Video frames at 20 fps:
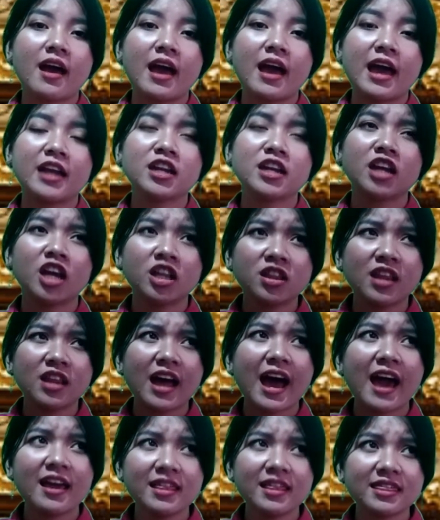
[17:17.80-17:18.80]
And
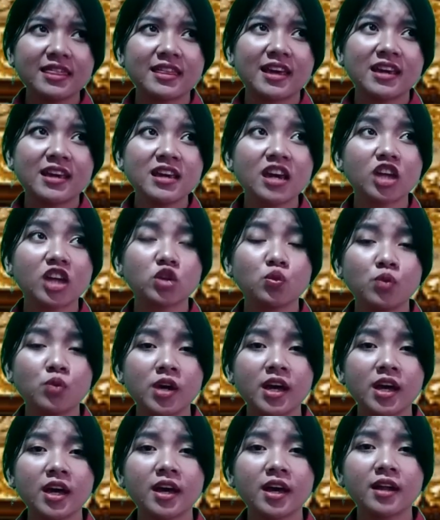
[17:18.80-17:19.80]
I think it
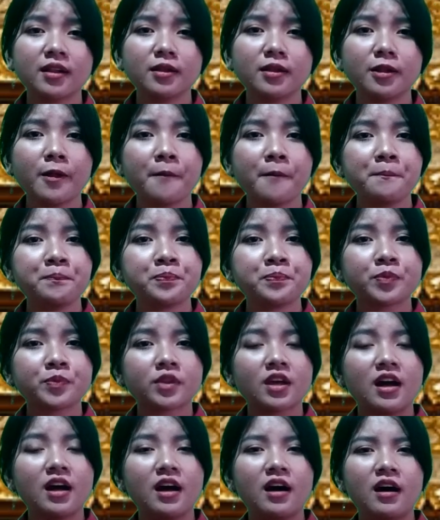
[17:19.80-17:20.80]
will
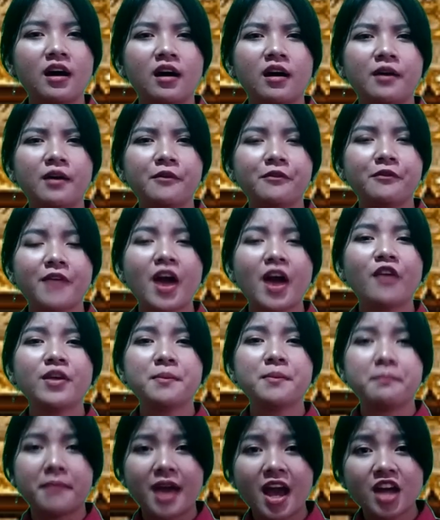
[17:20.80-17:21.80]

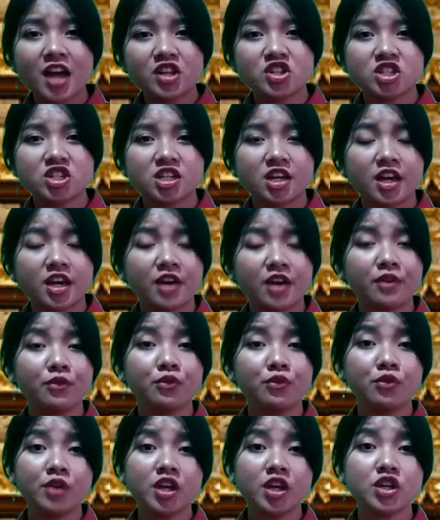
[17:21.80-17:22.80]
very much if
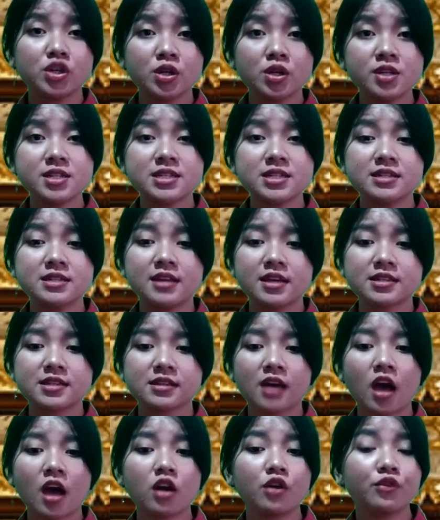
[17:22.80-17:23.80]
we use this
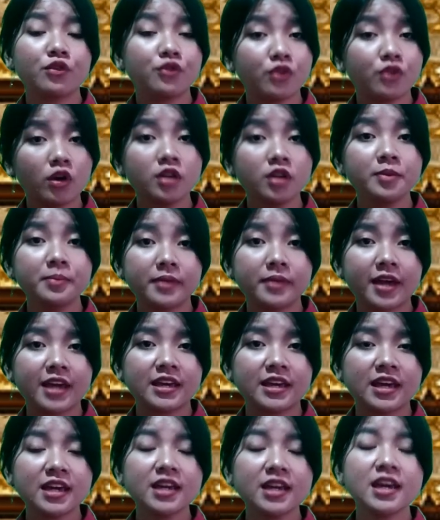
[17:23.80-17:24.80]
kind of role
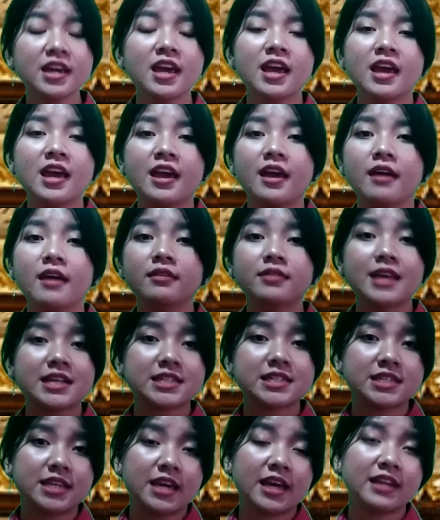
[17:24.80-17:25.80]
playing in
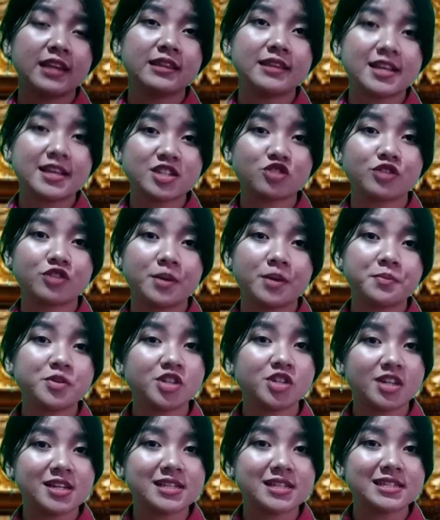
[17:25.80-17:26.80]

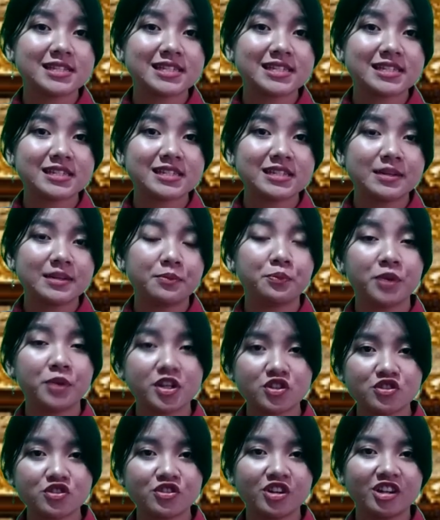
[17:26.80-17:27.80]
descriptions
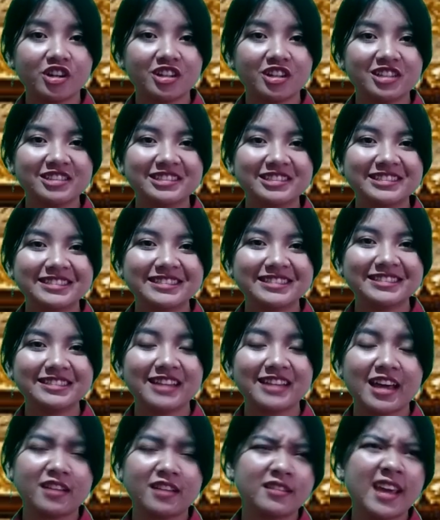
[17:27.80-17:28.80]
material.
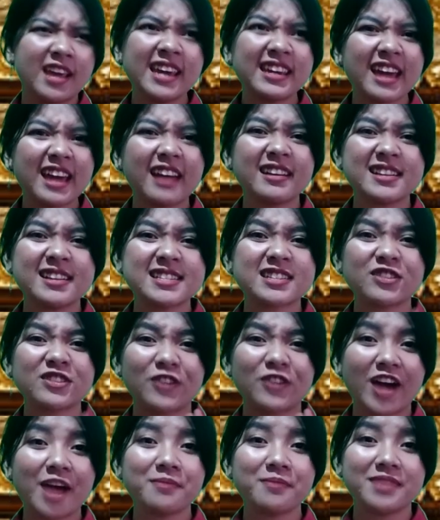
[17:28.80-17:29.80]
Like they can
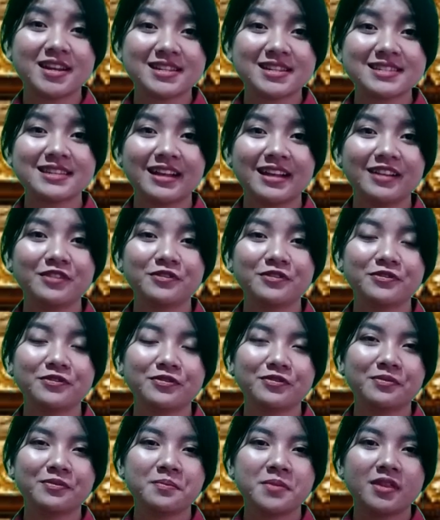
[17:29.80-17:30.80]
describe themselves,
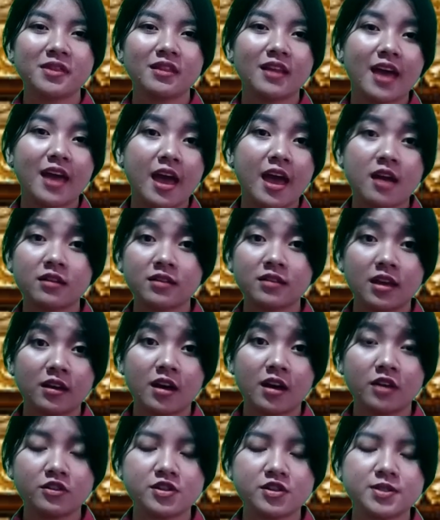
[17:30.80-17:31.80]
act like
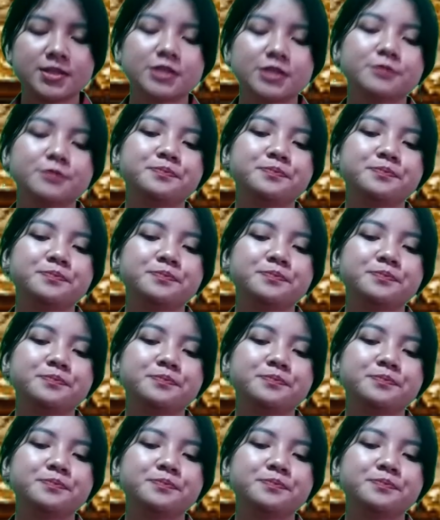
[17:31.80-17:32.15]
others.